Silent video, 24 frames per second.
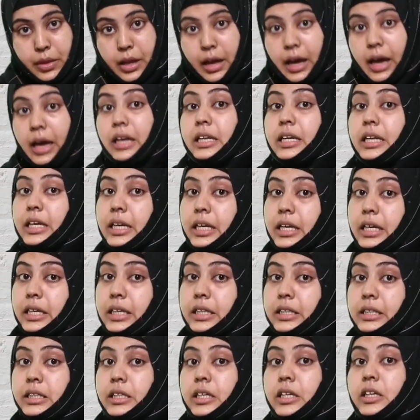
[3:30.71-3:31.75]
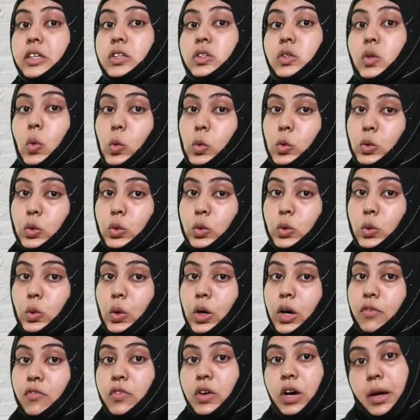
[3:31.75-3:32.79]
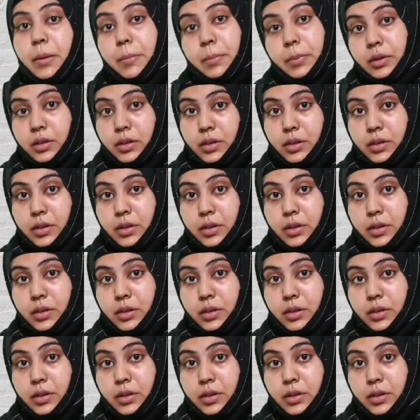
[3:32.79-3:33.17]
and is also a verb.